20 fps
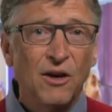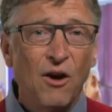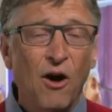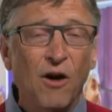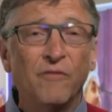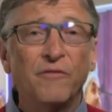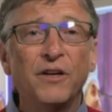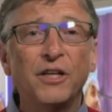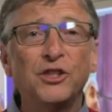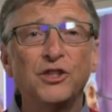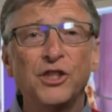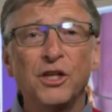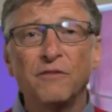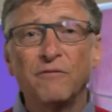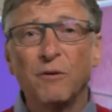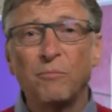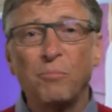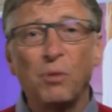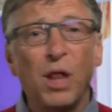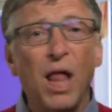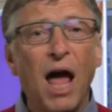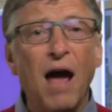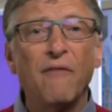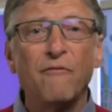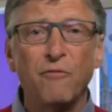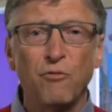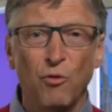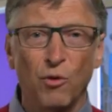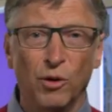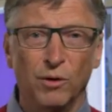Our vision of a
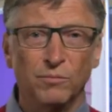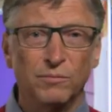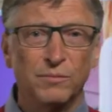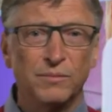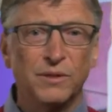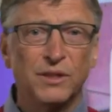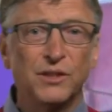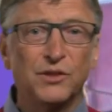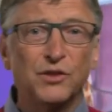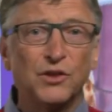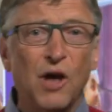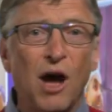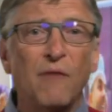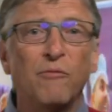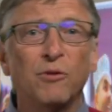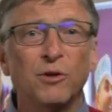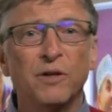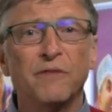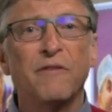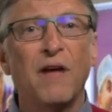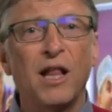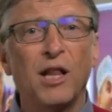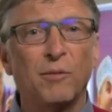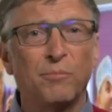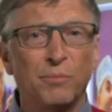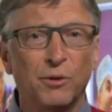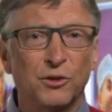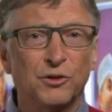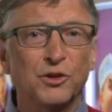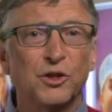platform that software
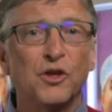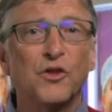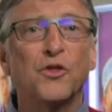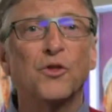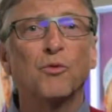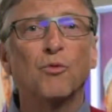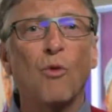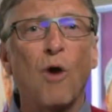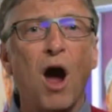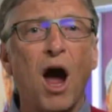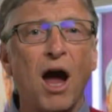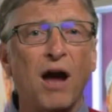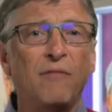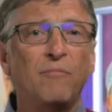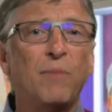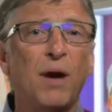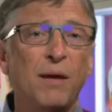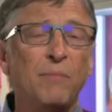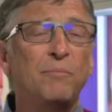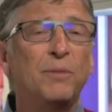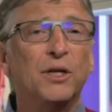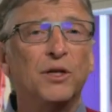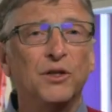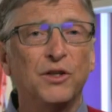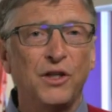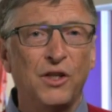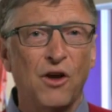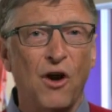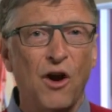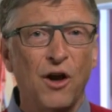developers could thrive by
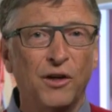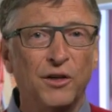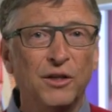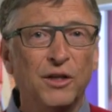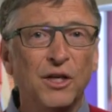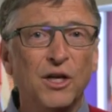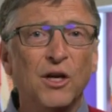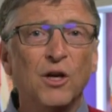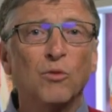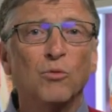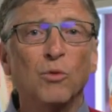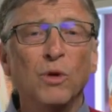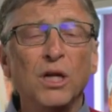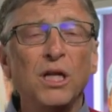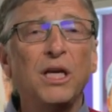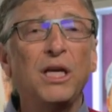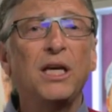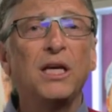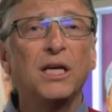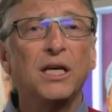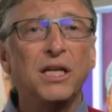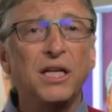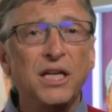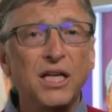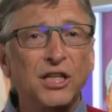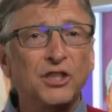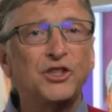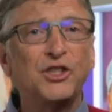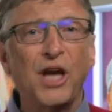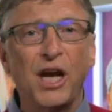building on really
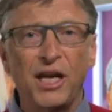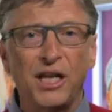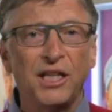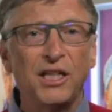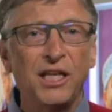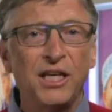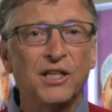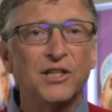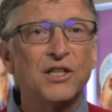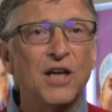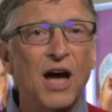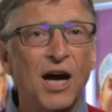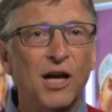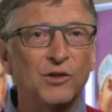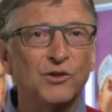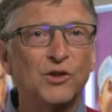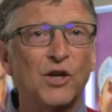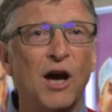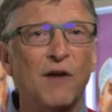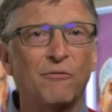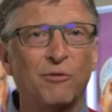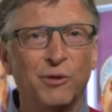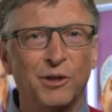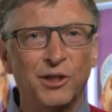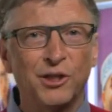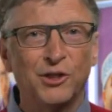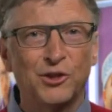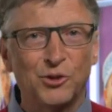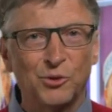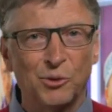initiated the entire software
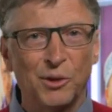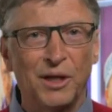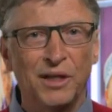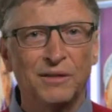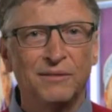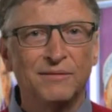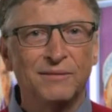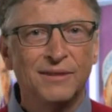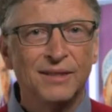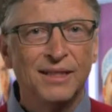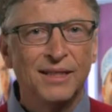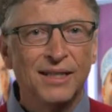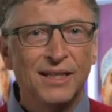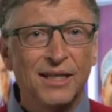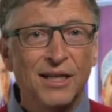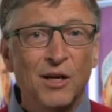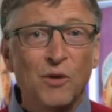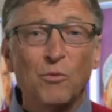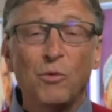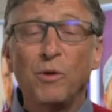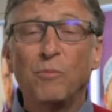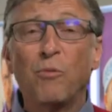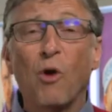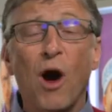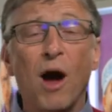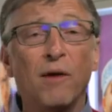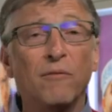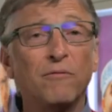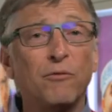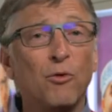industry. We
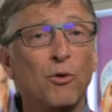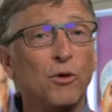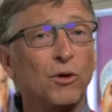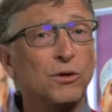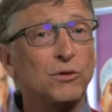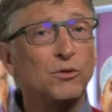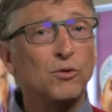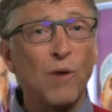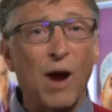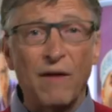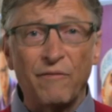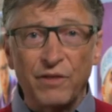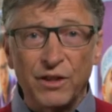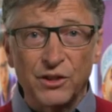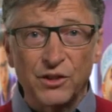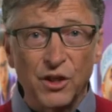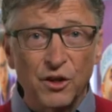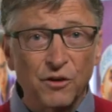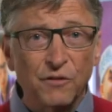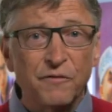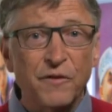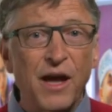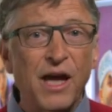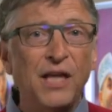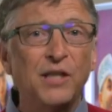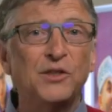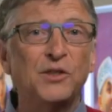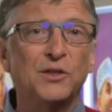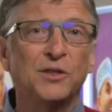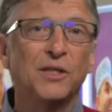brought forward graphics
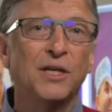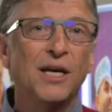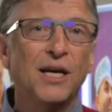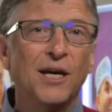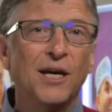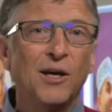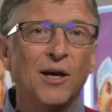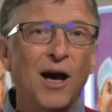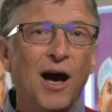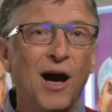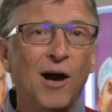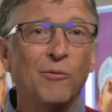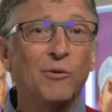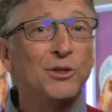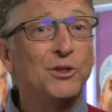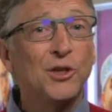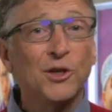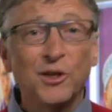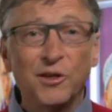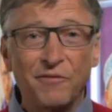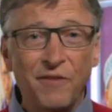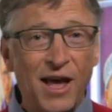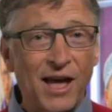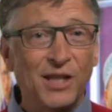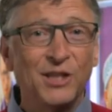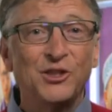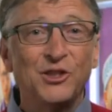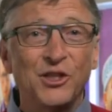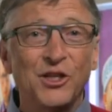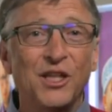interface, uh, we took
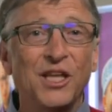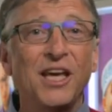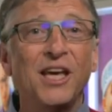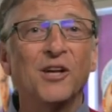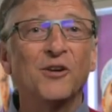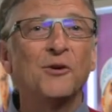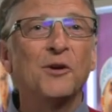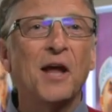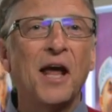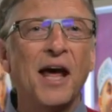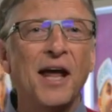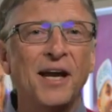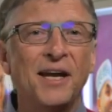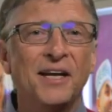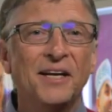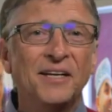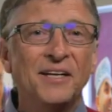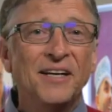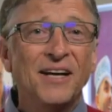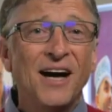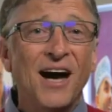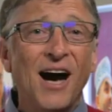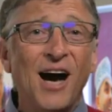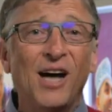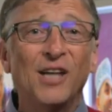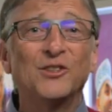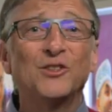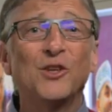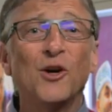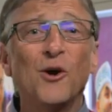advantage of the internet.
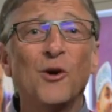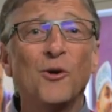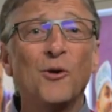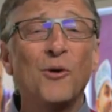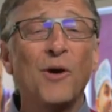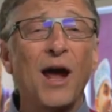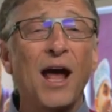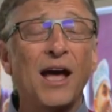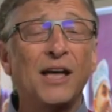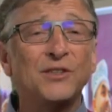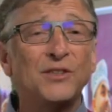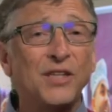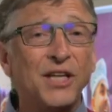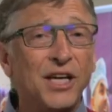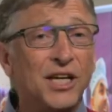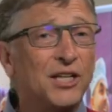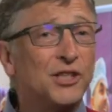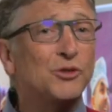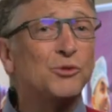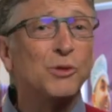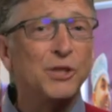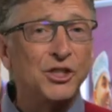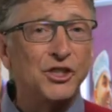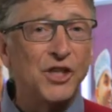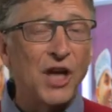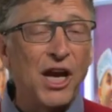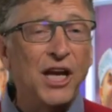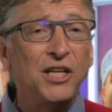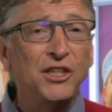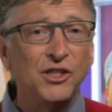Uh, so as the industry
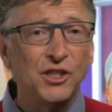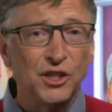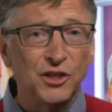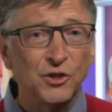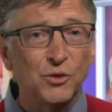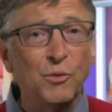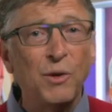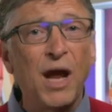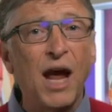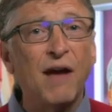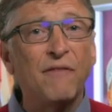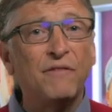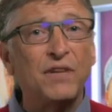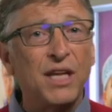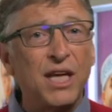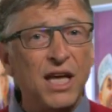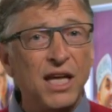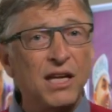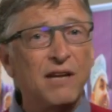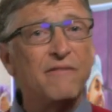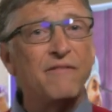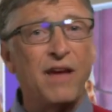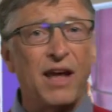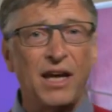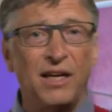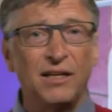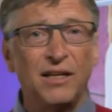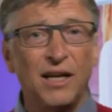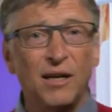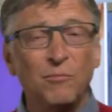changes, we have to
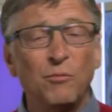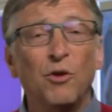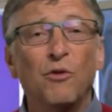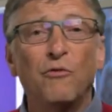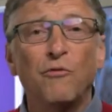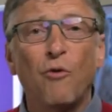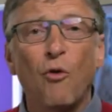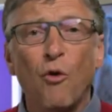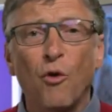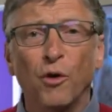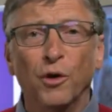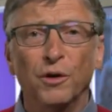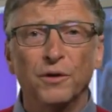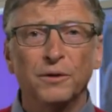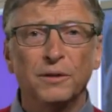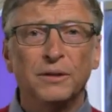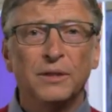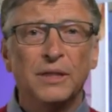innovate and move forward.